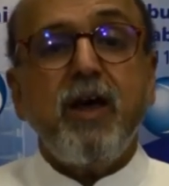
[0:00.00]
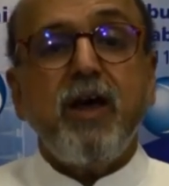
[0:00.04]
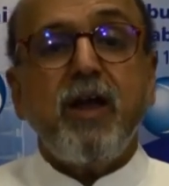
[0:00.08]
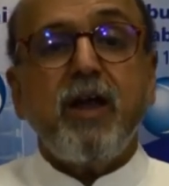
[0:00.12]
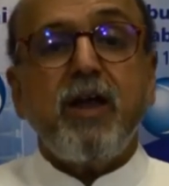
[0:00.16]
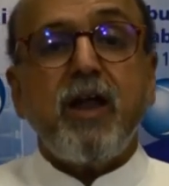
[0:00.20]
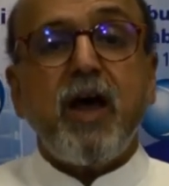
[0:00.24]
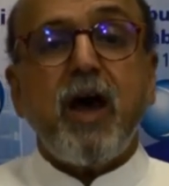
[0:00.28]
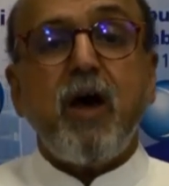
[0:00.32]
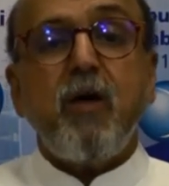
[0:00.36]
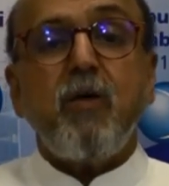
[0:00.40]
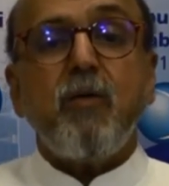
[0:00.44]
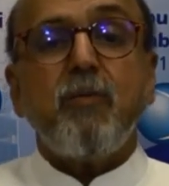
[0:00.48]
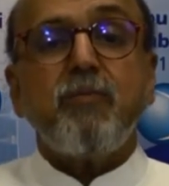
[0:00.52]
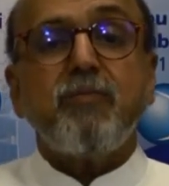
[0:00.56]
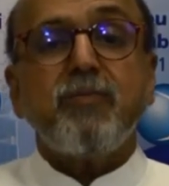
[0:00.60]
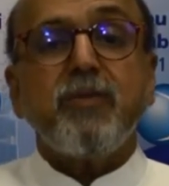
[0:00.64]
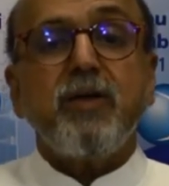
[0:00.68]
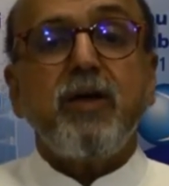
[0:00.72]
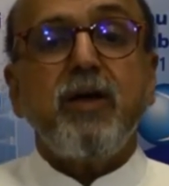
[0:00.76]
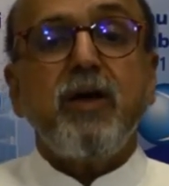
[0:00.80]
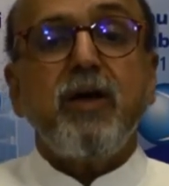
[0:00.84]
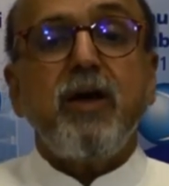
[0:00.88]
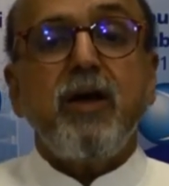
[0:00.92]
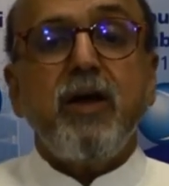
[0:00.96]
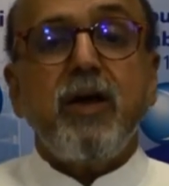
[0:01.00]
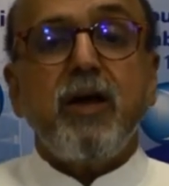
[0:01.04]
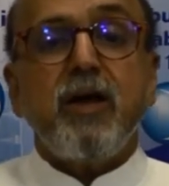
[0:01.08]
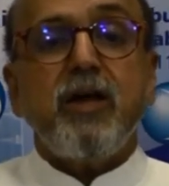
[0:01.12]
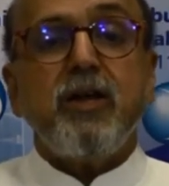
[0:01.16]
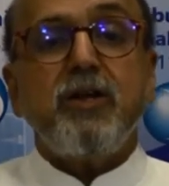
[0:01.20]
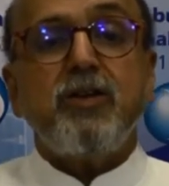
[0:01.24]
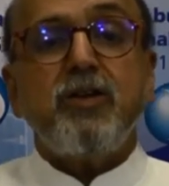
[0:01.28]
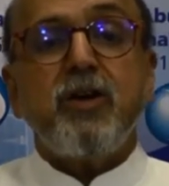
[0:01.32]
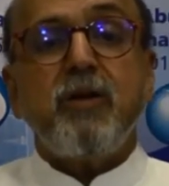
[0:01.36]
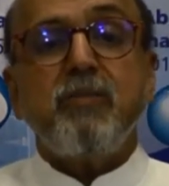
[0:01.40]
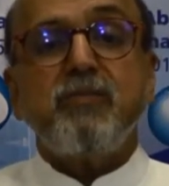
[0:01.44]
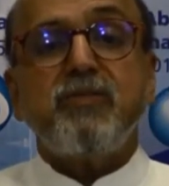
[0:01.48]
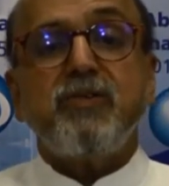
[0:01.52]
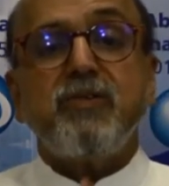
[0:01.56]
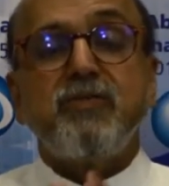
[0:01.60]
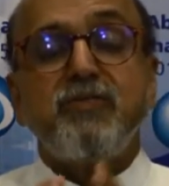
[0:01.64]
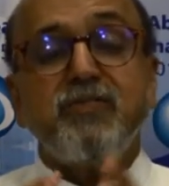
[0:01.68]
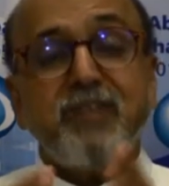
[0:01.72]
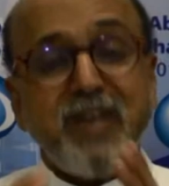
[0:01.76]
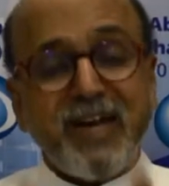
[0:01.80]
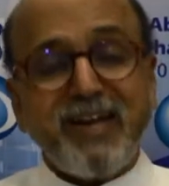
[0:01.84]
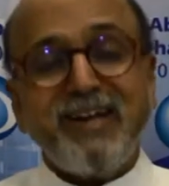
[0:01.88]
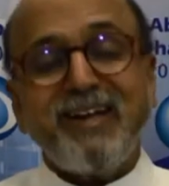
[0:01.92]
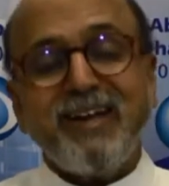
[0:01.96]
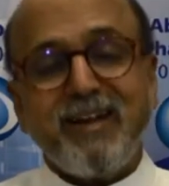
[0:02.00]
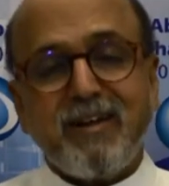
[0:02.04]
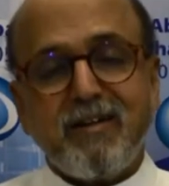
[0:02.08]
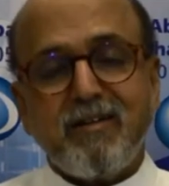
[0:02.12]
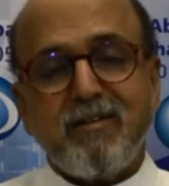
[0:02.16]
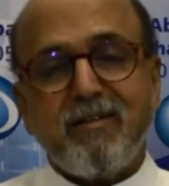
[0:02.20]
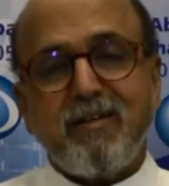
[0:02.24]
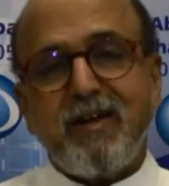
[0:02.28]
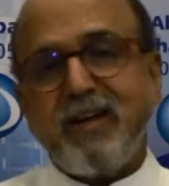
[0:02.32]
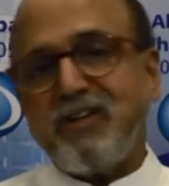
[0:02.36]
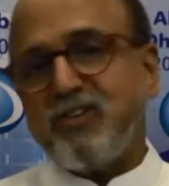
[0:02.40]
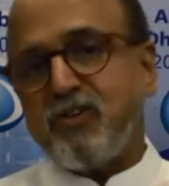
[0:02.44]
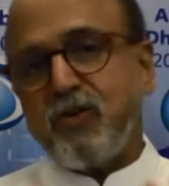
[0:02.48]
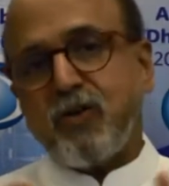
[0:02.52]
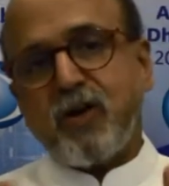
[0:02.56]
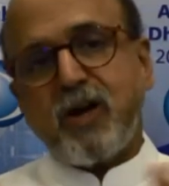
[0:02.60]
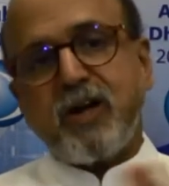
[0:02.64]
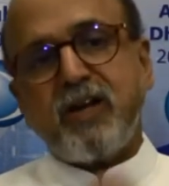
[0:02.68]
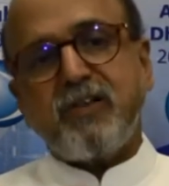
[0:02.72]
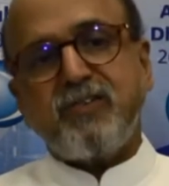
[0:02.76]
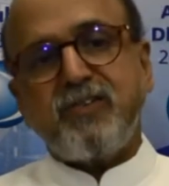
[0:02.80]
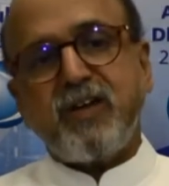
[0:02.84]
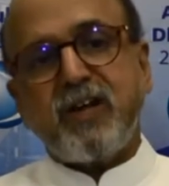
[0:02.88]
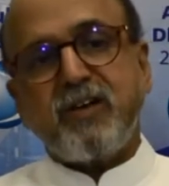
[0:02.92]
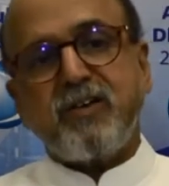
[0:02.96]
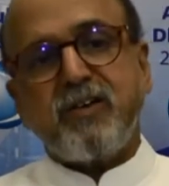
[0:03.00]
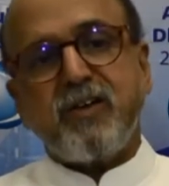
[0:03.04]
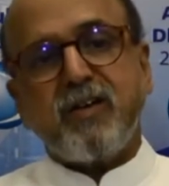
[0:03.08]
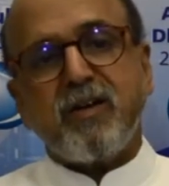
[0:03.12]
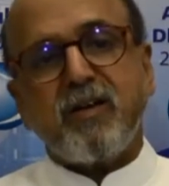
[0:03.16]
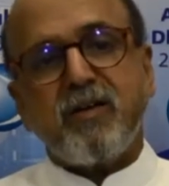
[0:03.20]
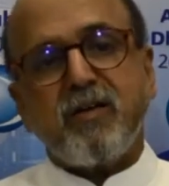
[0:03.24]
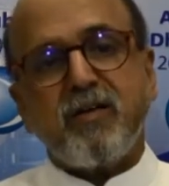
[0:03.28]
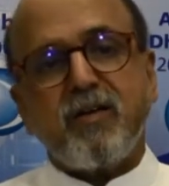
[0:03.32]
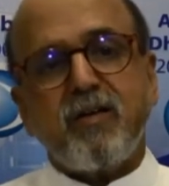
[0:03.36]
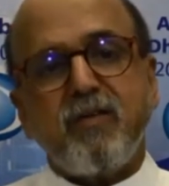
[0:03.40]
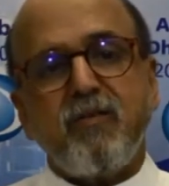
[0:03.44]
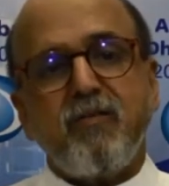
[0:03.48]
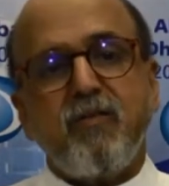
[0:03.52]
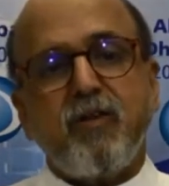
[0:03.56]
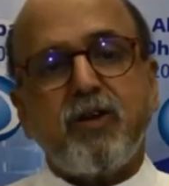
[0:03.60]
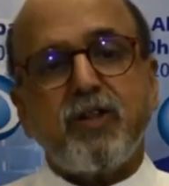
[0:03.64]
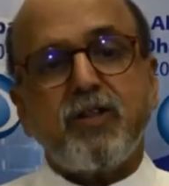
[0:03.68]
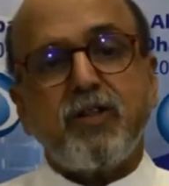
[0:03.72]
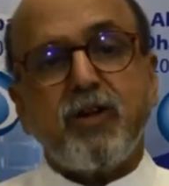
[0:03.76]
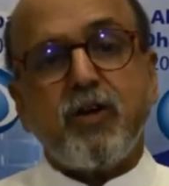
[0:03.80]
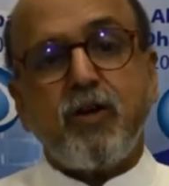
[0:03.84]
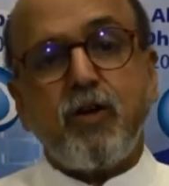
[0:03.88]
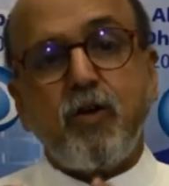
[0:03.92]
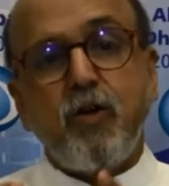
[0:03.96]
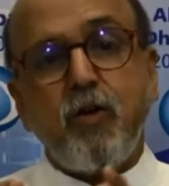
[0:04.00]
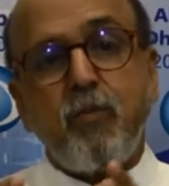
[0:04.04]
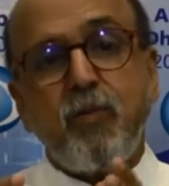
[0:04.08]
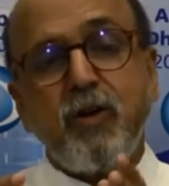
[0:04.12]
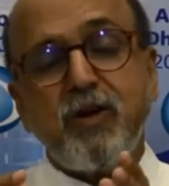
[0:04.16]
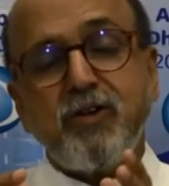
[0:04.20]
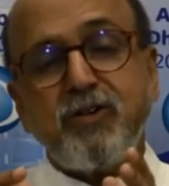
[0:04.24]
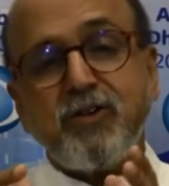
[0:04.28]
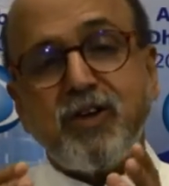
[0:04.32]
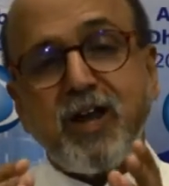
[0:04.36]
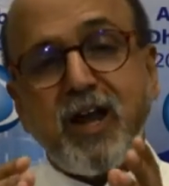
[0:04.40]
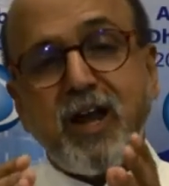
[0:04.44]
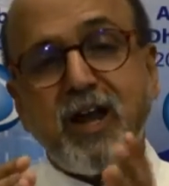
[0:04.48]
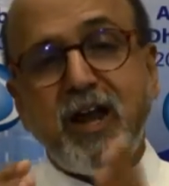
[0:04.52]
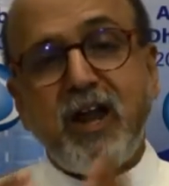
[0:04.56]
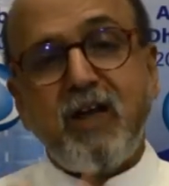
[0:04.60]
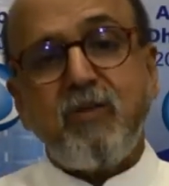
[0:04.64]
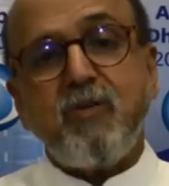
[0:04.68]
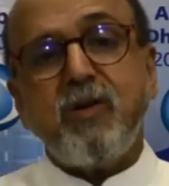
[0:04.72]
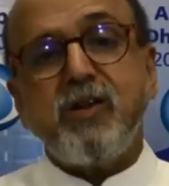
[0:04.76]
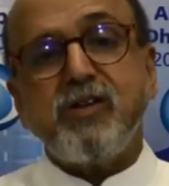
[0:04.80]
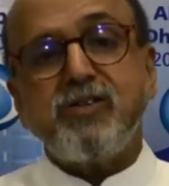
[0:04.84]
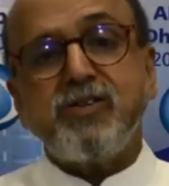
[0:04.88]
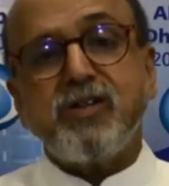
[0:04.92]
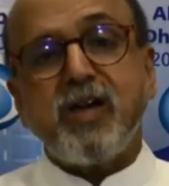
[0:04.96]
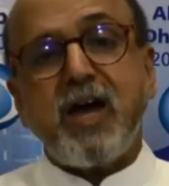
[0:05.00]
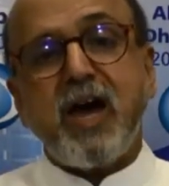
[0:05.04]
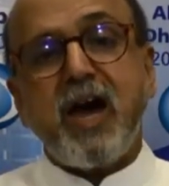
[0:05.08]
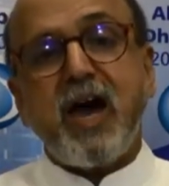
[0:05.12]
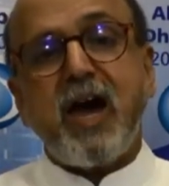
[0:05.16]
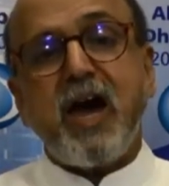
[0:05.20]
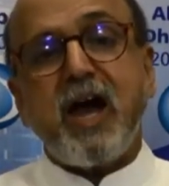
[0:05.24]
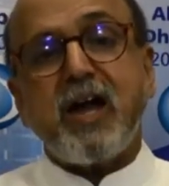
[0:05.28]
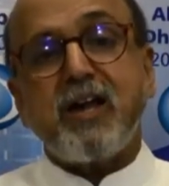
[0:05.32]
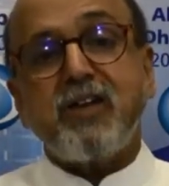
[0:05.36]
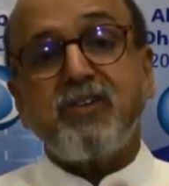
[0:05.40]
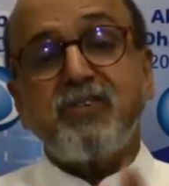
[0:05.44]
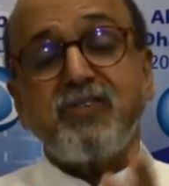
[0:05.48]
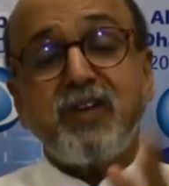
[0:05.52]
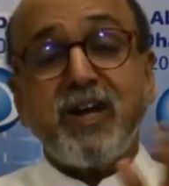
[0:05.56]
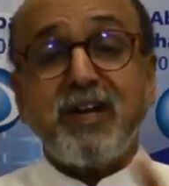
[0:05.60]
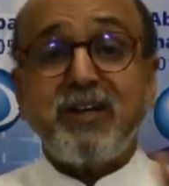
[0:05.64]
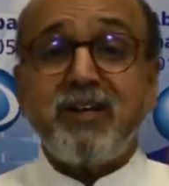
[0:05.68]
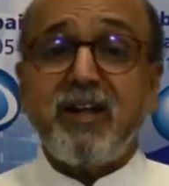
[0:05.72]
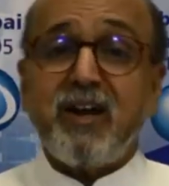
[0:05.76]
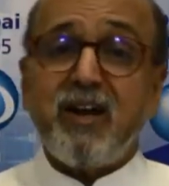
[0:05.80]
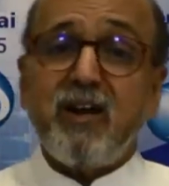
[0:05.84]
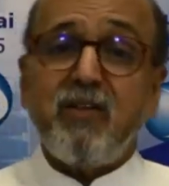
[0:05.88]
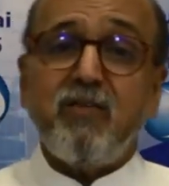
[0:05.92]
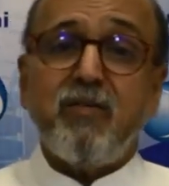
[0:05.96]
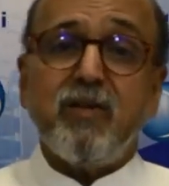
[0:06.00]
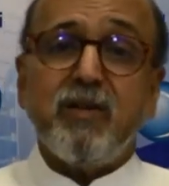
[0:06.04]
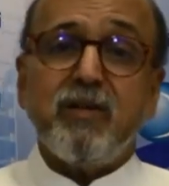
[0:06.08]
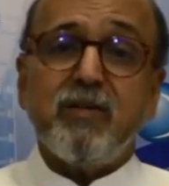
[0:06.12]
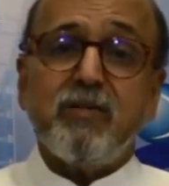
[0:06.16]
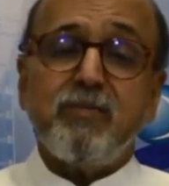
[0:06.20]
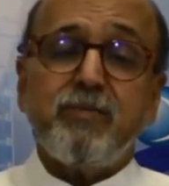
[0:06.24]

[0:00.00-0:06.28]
Now, in terms of sector, let's look at the sector. What are the global trade levels at sector level?